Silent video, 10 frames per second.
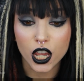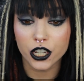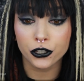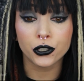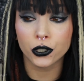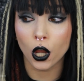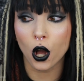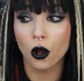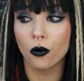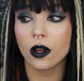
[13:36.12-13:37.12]
is
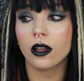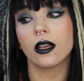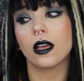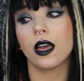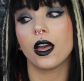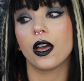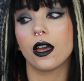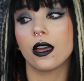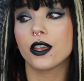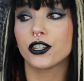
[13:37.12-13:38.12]
so,
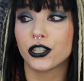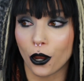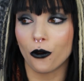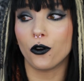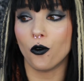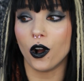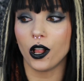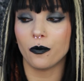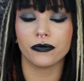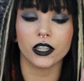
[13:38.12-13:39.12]
so
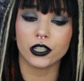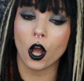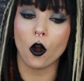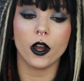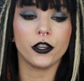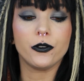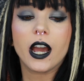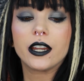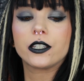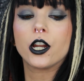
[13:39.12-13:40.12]
cool. So you
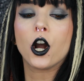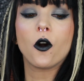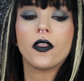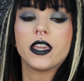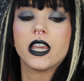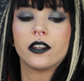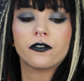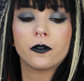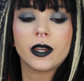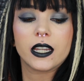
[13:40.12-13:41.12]
guys know the
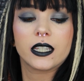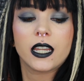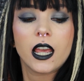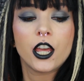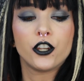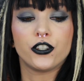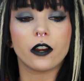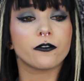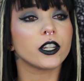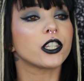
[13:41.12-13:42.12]
infamous
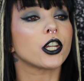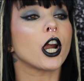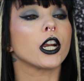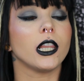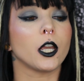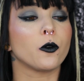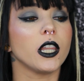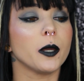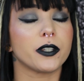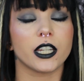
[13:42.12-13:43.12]
Jeffree Star
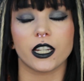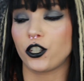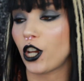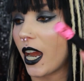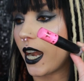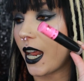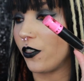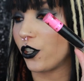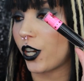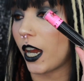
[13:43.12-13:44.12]
liquid lipstick shade
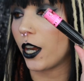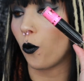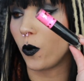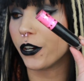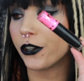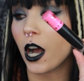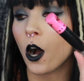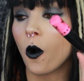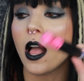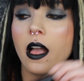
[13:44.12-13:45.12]
in the shade
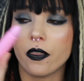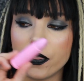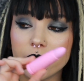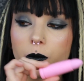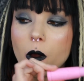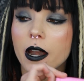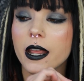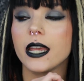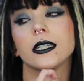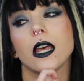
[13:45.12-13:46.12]
Weirdo. This
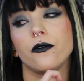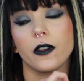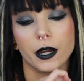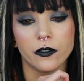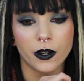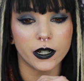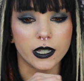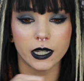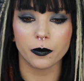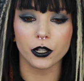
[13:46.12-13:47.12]
one is very, very
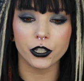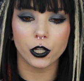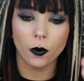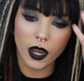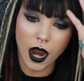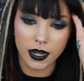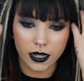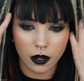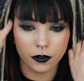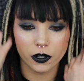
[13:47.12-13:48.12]
similar to it. I
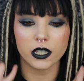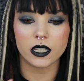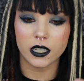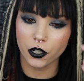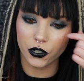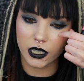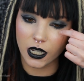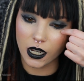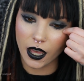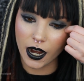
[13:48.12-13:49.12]
definitely still
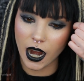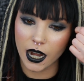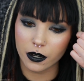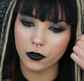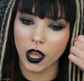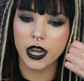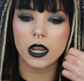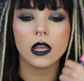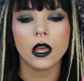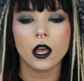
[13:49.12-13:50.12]
see that kind of
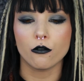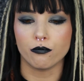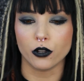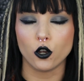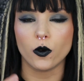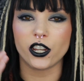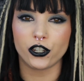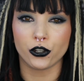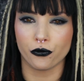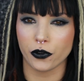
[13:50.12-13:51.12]
like
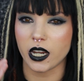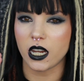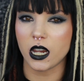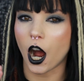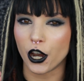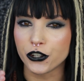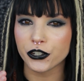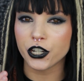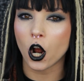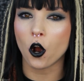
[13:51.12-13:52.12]
bluish greeny
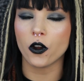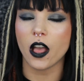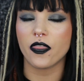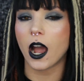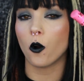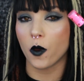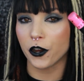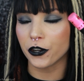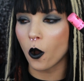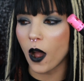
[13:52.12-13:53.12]
undertone that
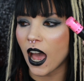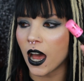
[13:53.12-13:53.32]
Weirdo